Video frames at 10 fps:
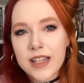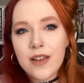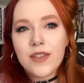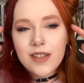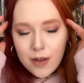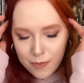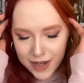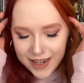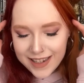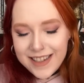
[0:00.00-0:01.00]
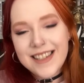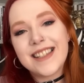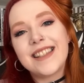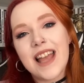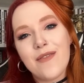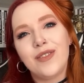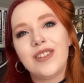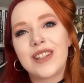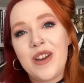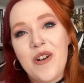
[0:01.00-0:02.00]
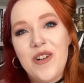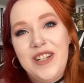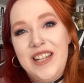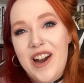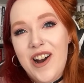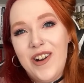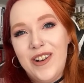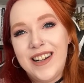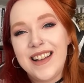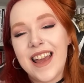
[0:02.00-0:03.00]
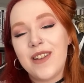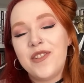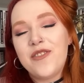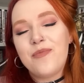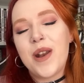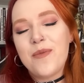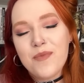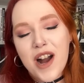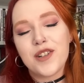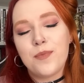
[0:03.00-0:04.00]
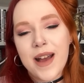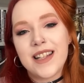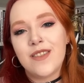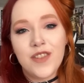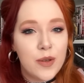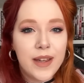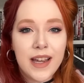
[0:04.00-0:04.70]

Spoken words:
If somebody had just leveled the audio, it would have been a much better viewing